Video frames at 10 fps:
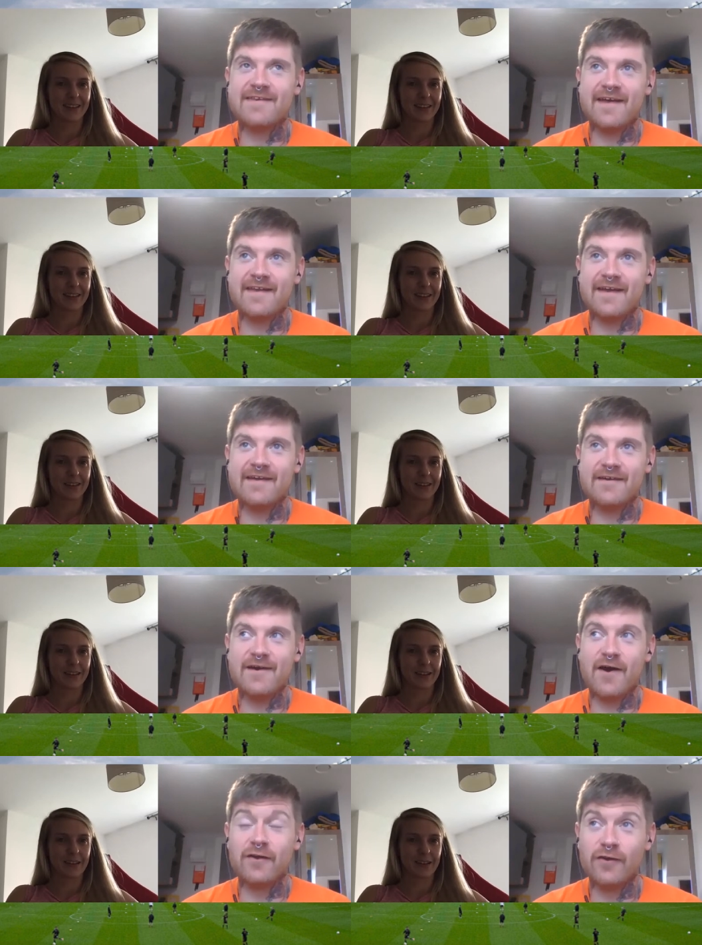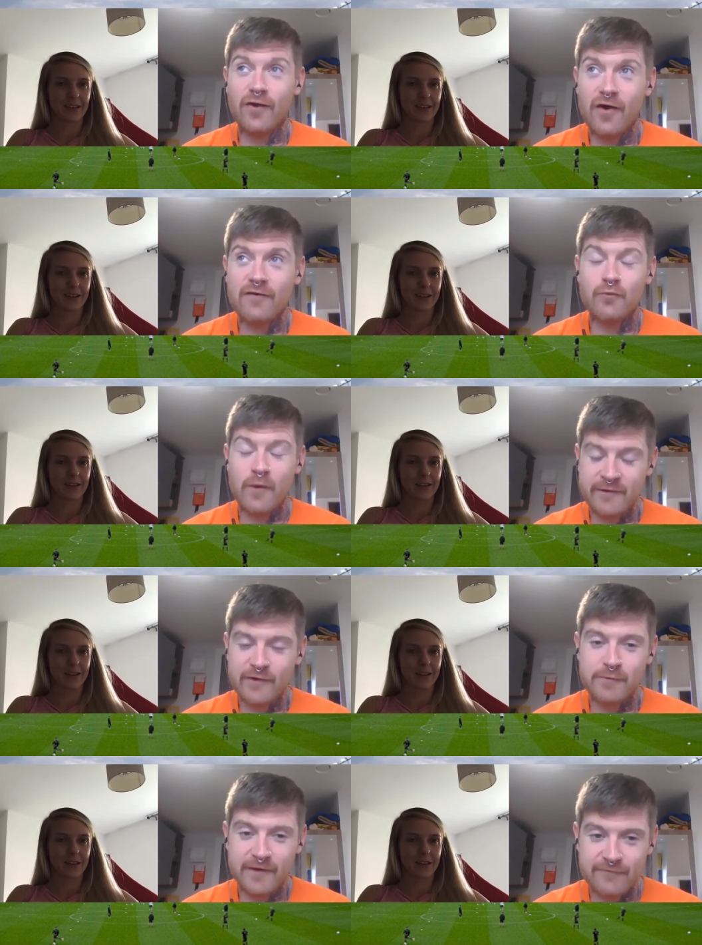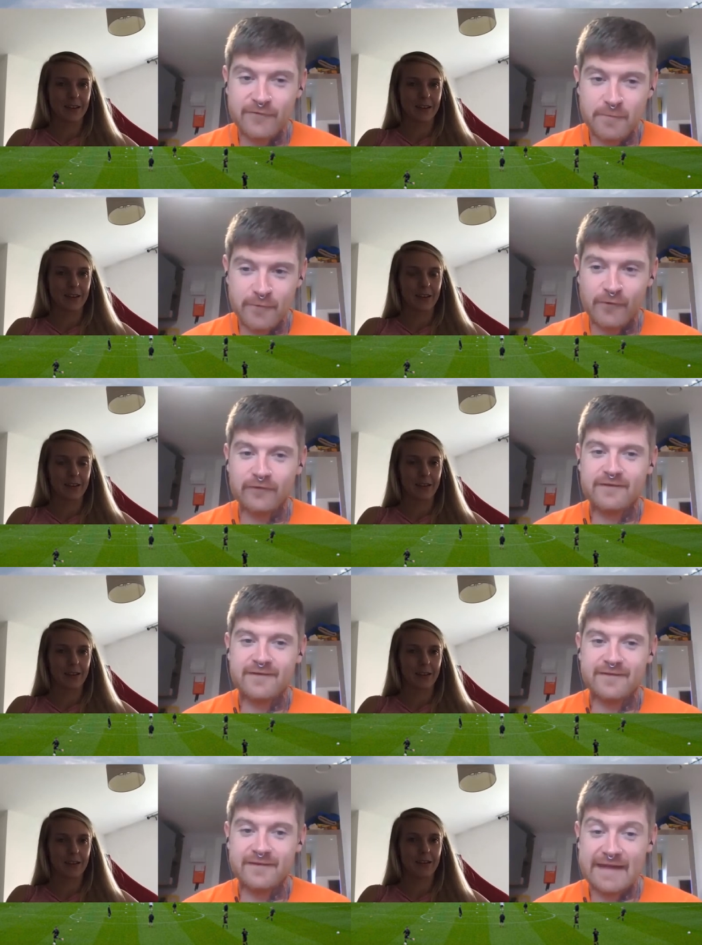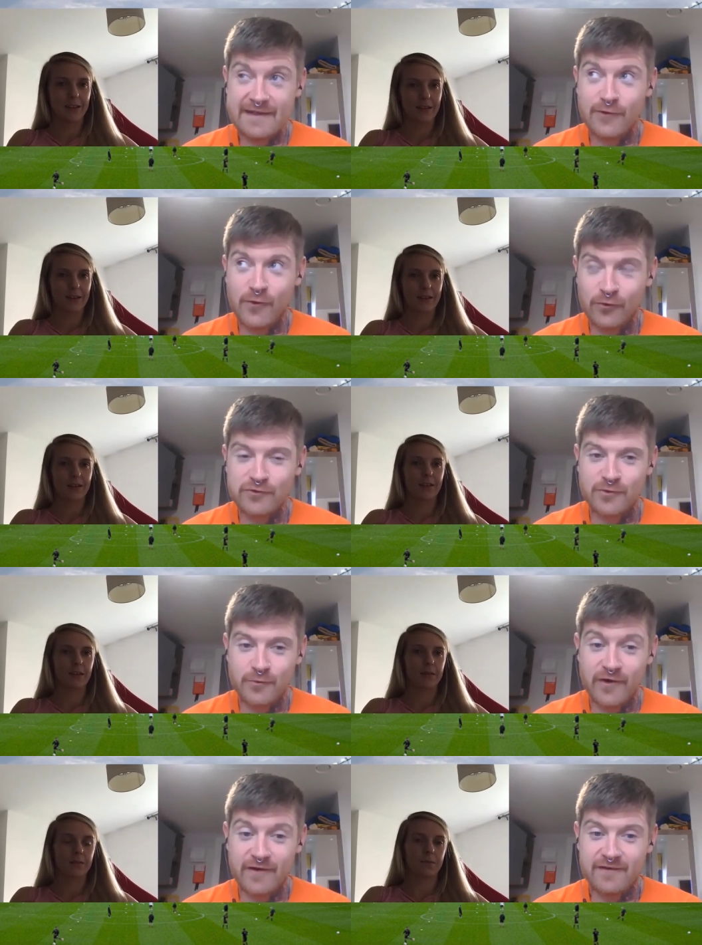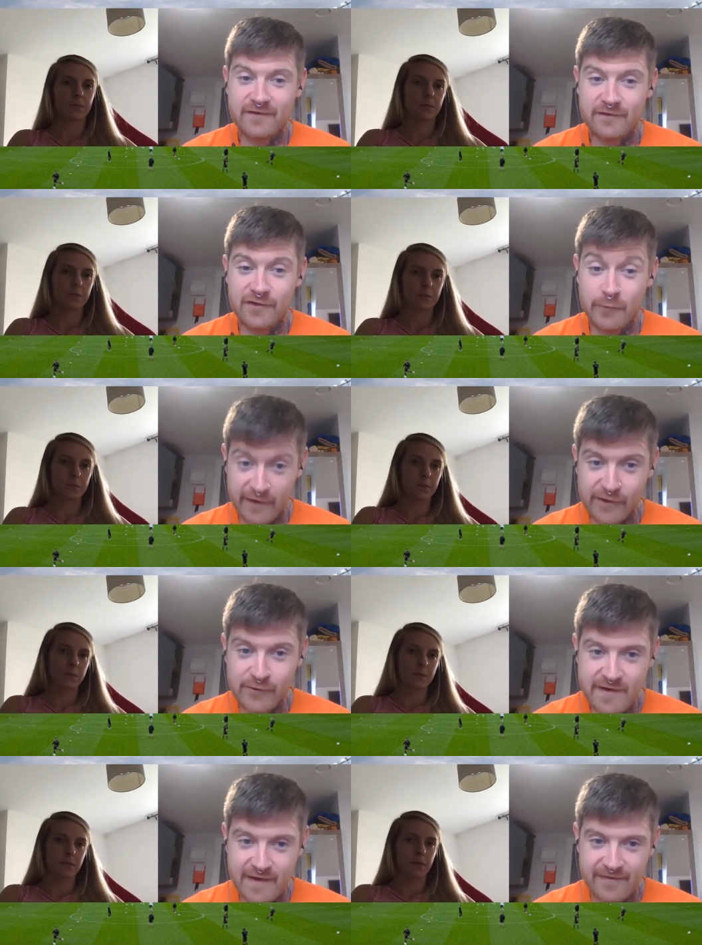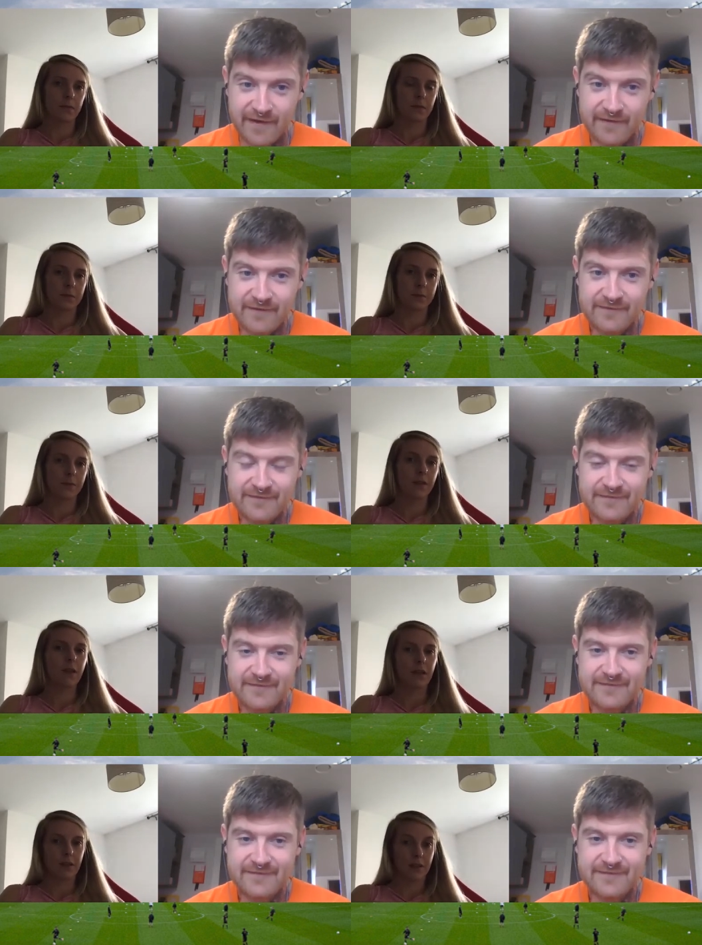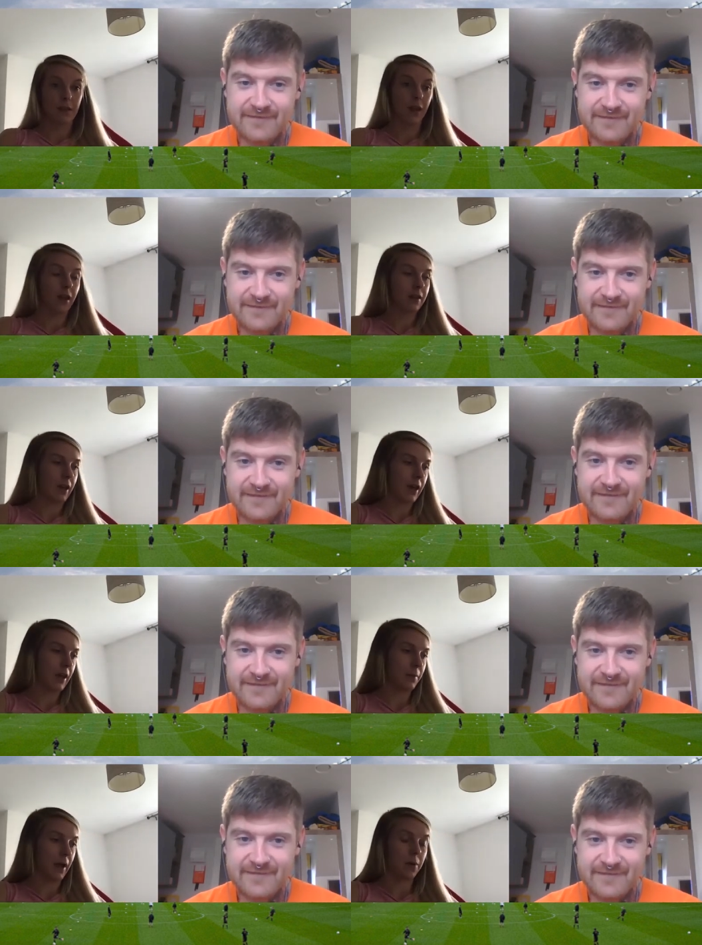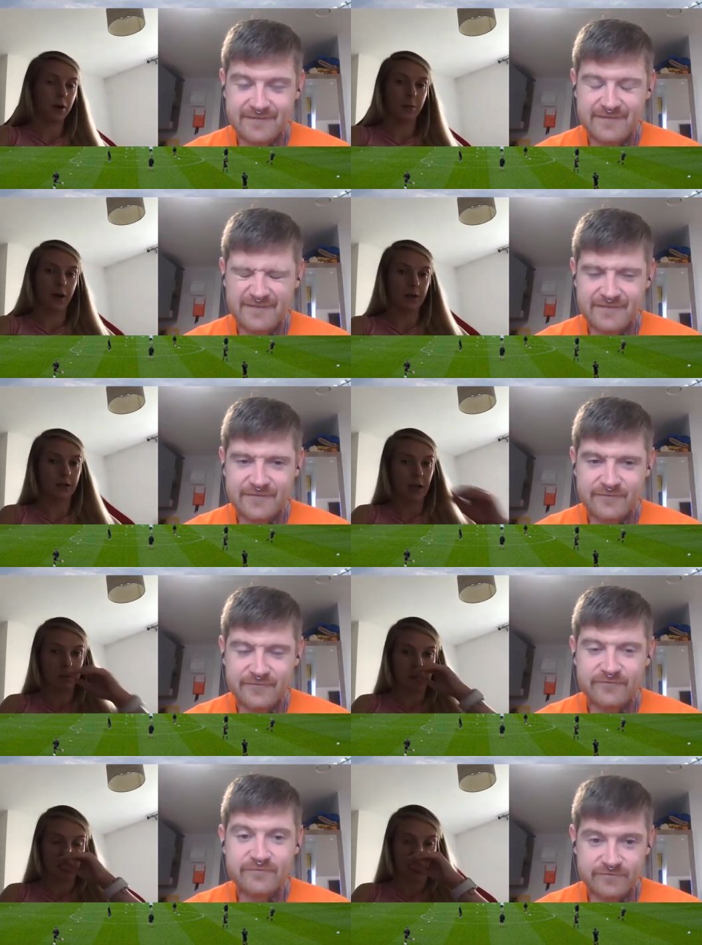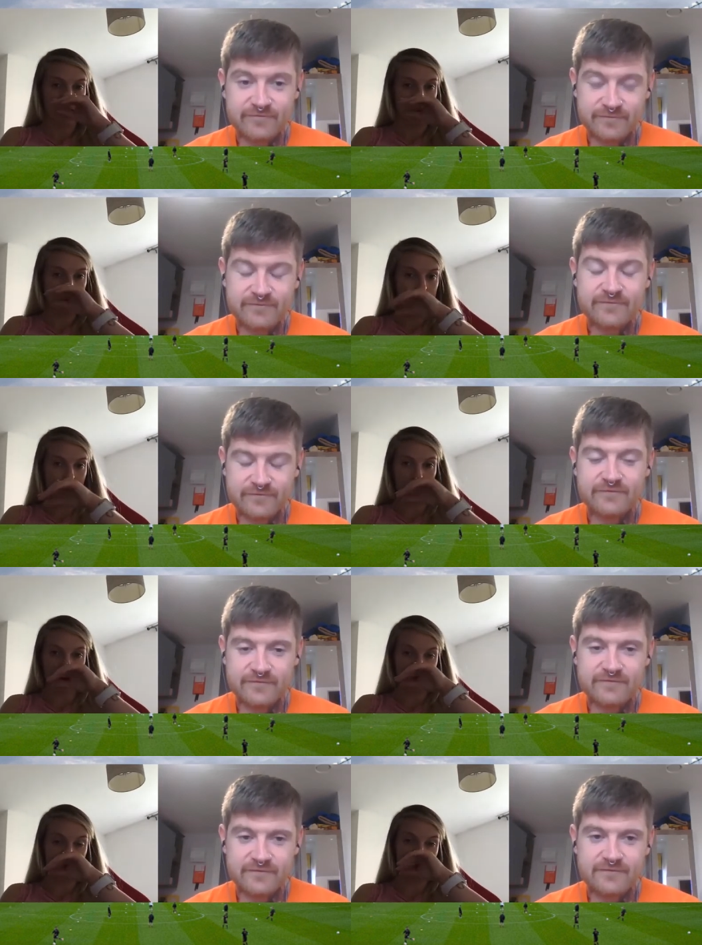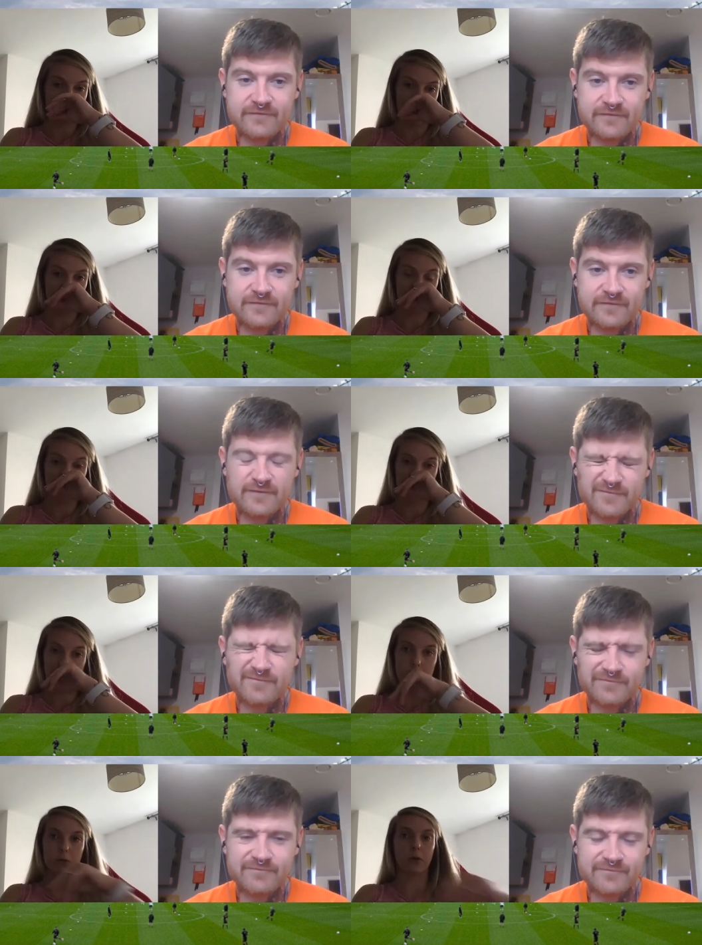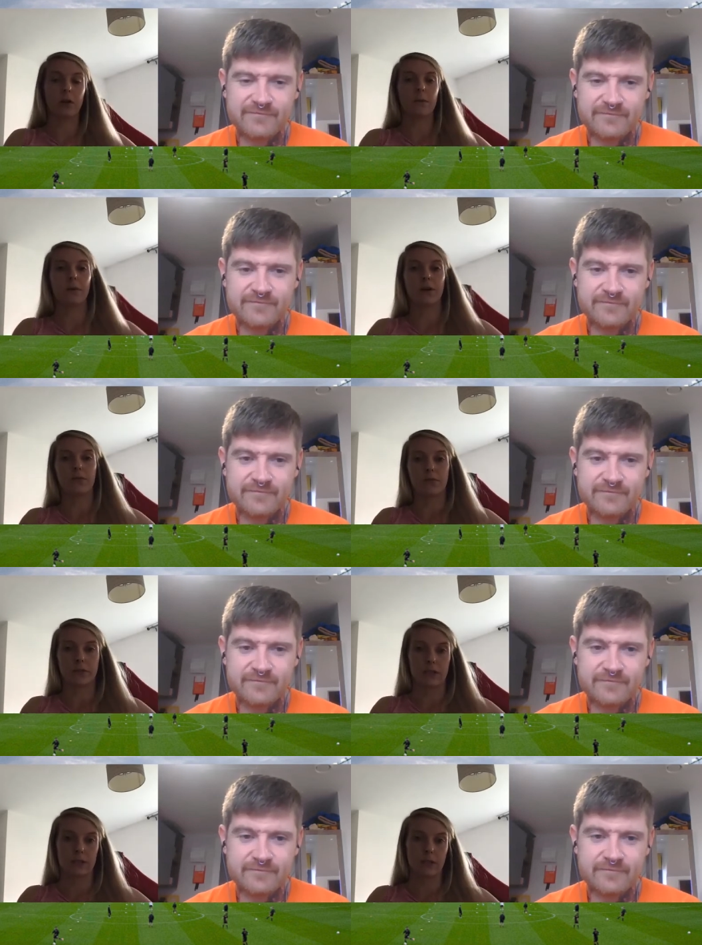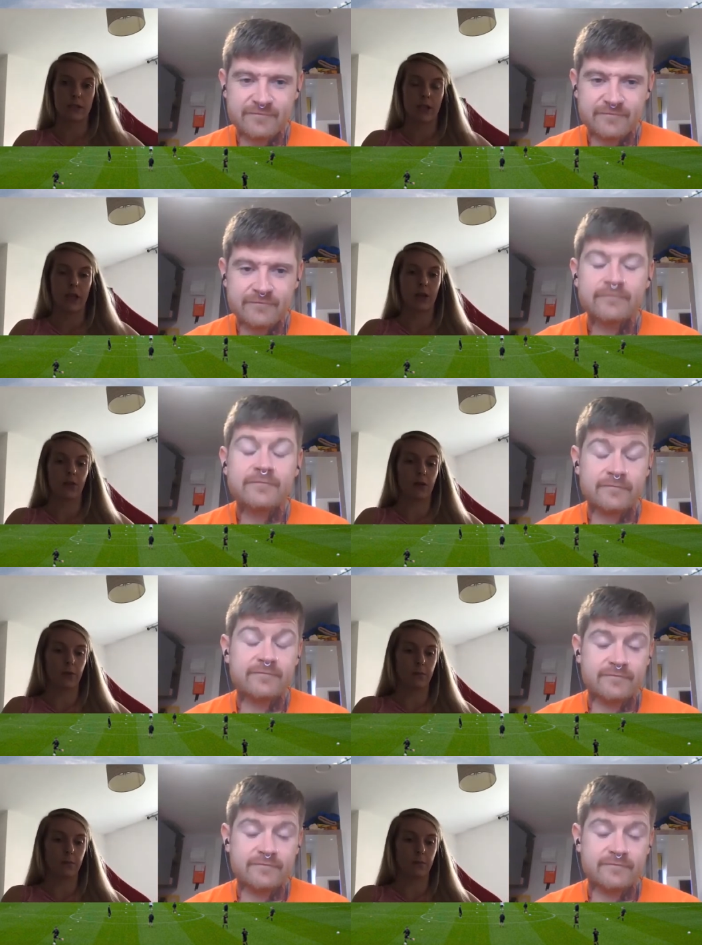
Speaker 1: that like a lot of women who play football need to also work, you included, I think.
Speaker 2: Yeah, um, I work part time. Um, I worked full time before I had my daughter, but I've obviously since then I, I went